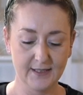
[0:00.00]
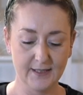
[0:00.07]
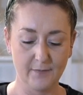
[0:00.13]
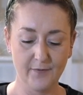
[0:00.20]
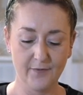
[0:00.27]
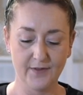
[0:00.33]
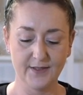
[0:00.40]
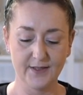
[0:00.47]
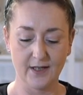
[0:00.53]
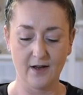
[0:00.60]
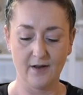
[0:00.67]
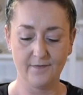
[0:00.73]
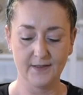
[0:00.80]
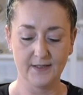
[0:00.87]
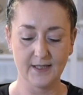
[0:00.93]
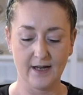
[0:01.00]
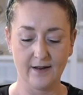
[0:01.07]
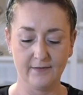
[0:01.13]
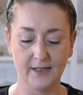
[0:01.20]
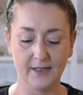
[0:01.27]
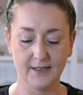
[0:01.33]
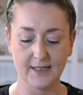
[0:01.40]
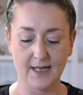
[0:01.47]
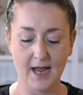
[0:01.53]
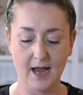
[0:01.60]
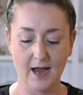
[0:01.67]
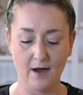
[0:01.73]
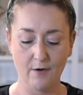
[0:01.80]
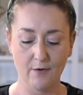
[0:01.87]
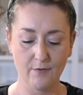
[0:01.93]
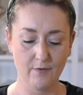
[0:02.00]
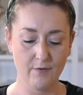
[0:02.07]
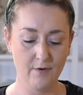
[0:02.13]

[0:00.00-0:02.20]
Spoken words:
some of the surface area down,